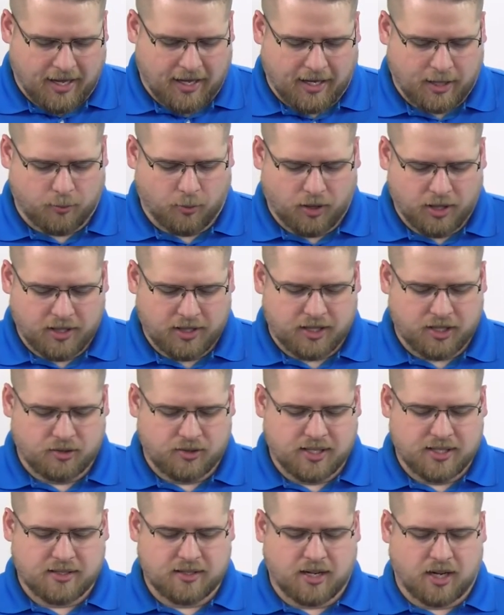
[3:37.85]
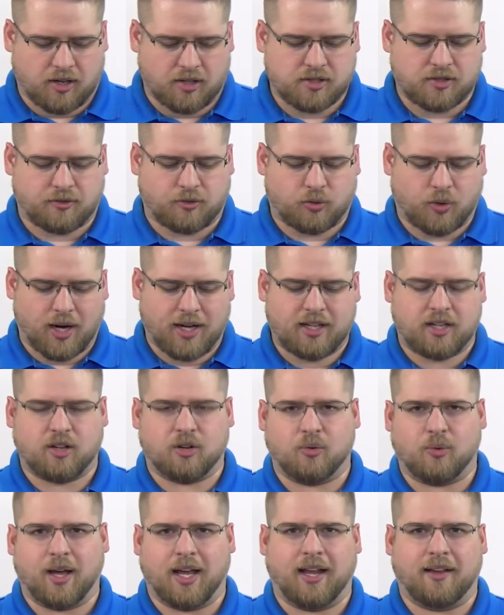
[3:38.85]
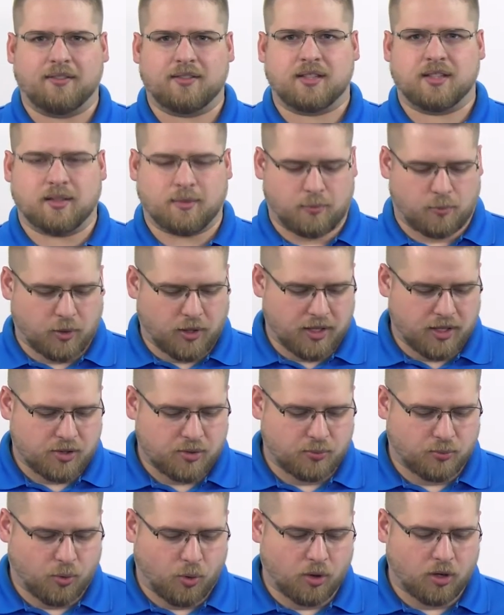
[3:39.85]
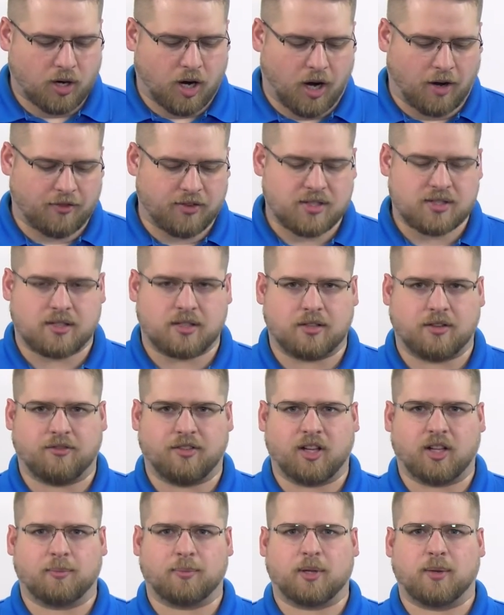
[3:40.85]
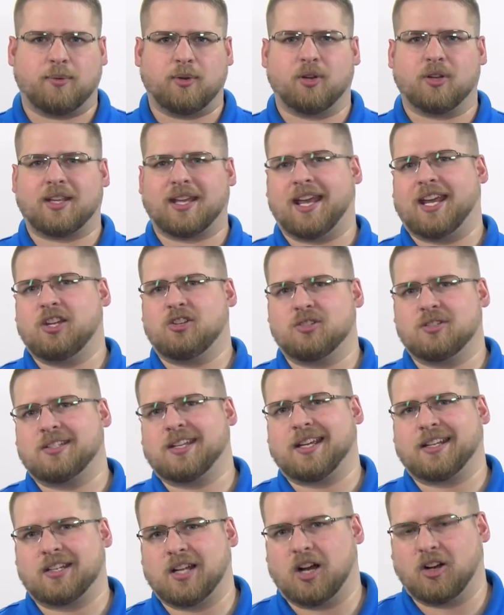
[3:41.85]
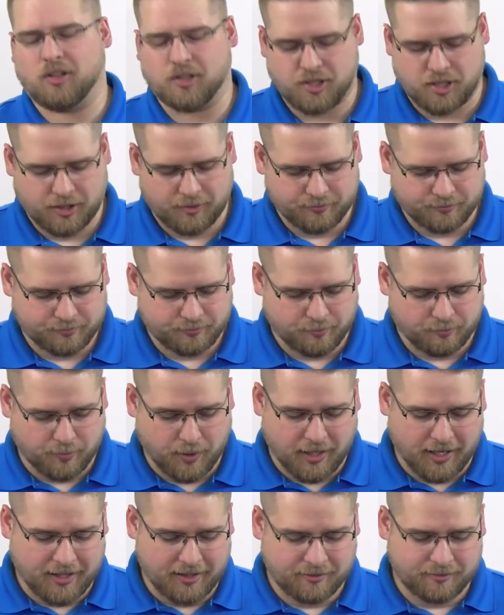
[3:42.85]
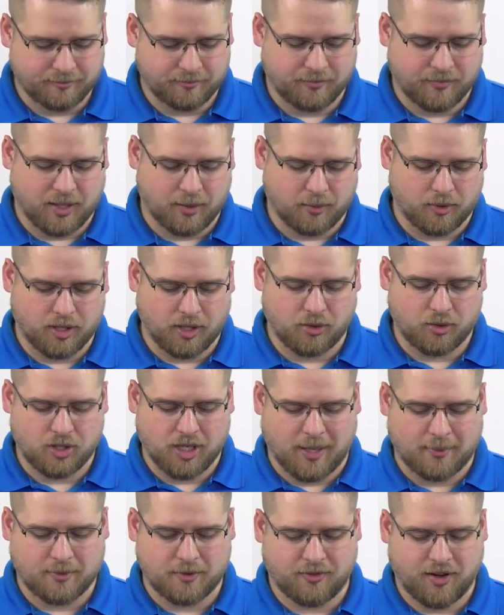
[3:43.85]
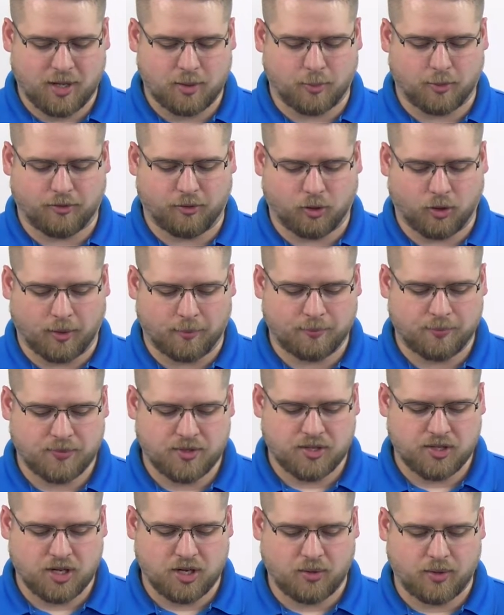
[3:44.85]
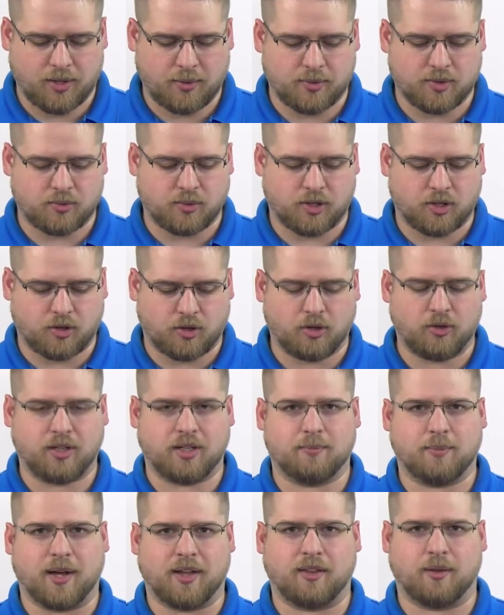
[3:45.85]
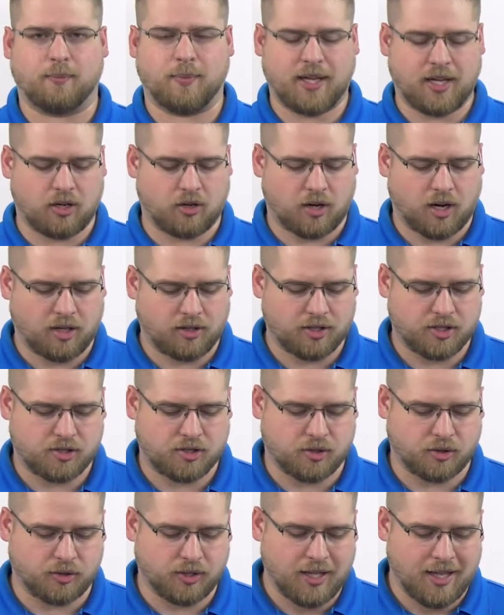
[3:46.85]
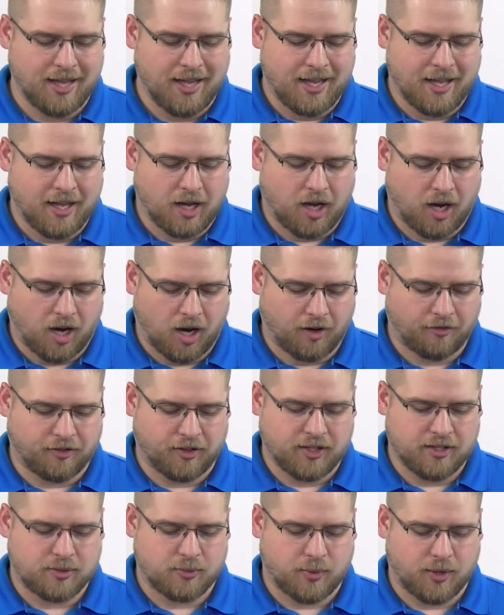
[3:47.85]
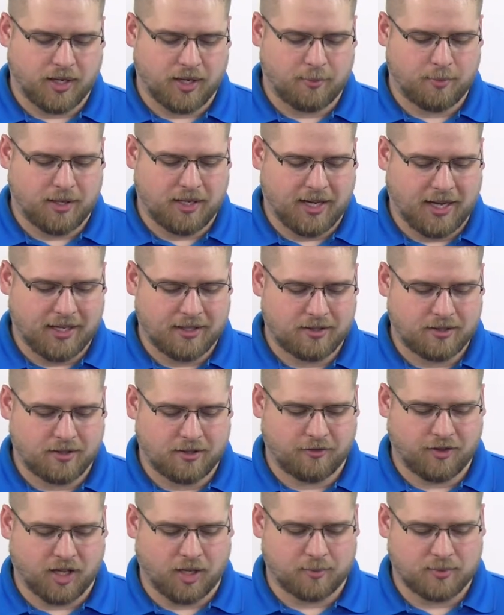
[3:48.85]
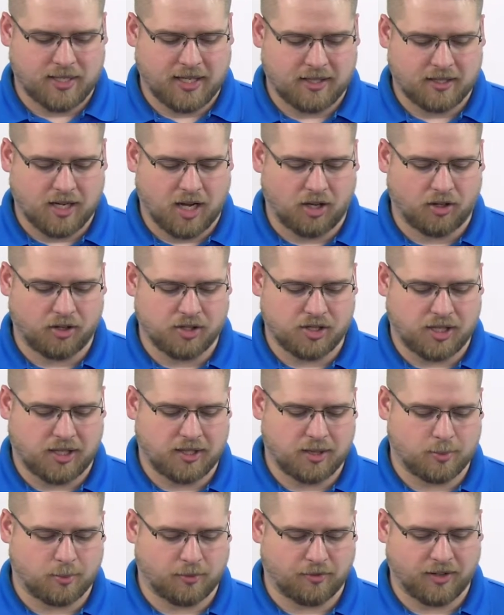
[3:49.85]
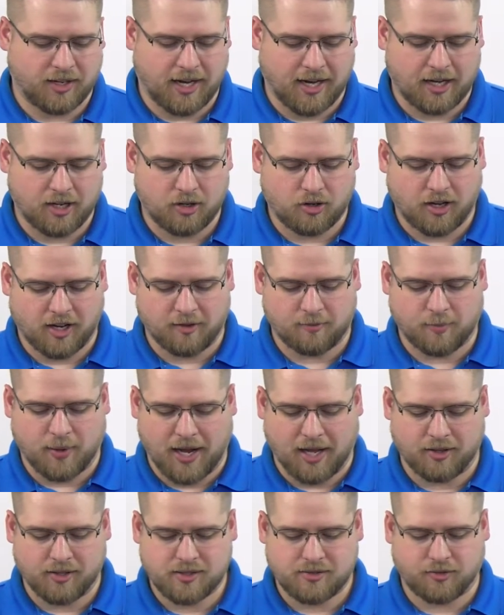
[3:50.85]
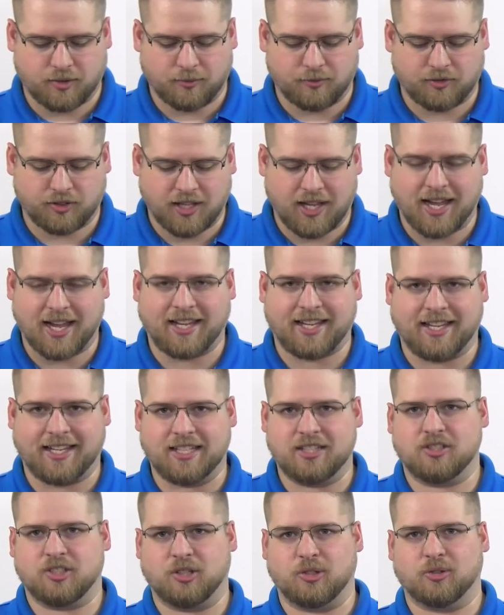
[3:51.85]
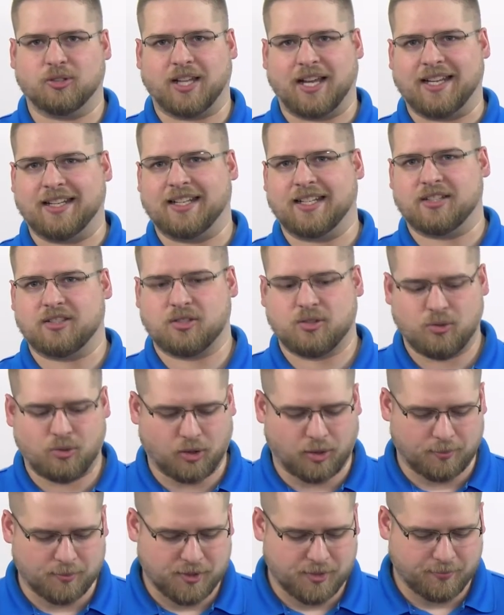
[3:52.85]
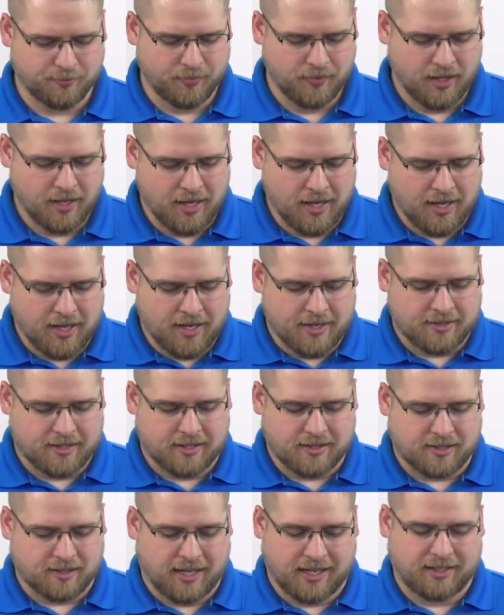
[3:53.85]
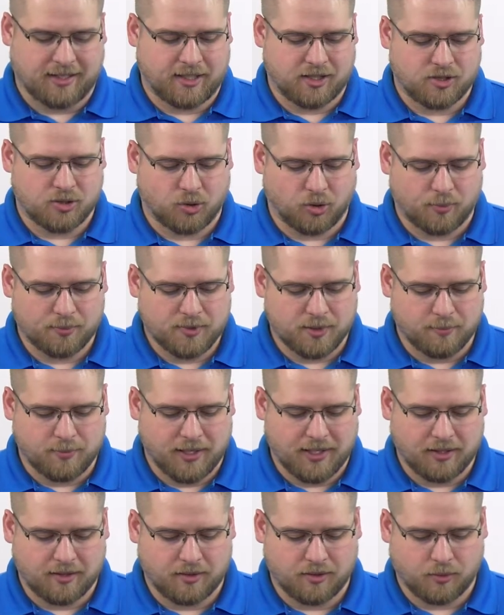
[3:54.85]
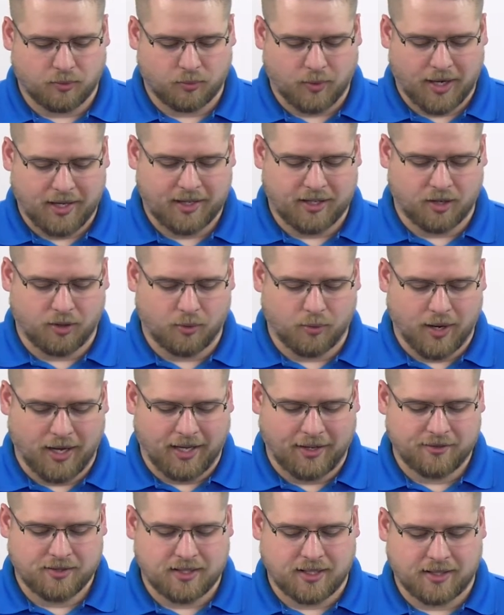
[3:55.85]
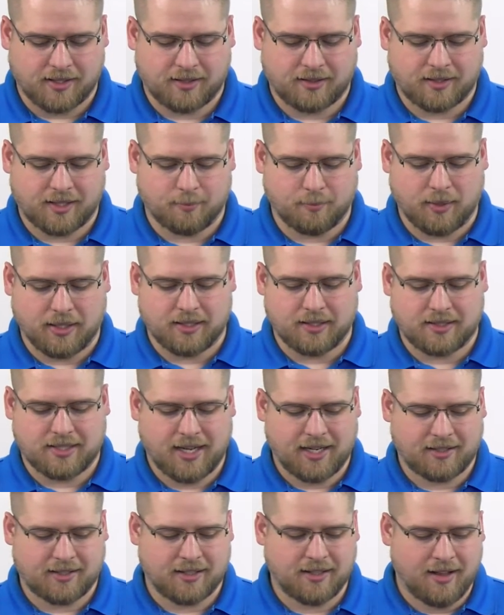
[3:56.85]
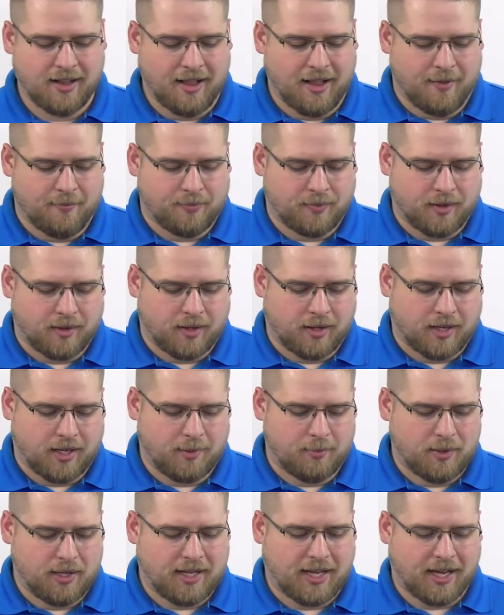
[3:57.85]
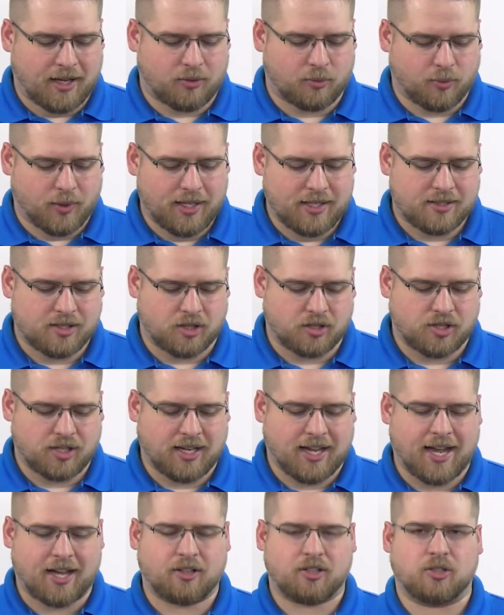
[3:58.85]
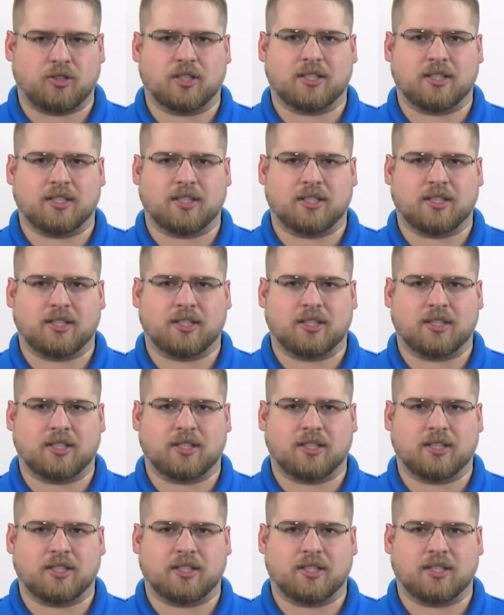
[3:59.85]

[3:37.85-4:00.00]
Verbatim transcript: He wanted to use his knowledge of radio waves in the British War Office to develop communication technology, but there were no jobs available for him, so he was recruited by the Meteorological office where he began to develop technology to prevent aircraft pilots from flying into lightning storms. Since lightning storms emitted radio waves that can be detected, he began researching how to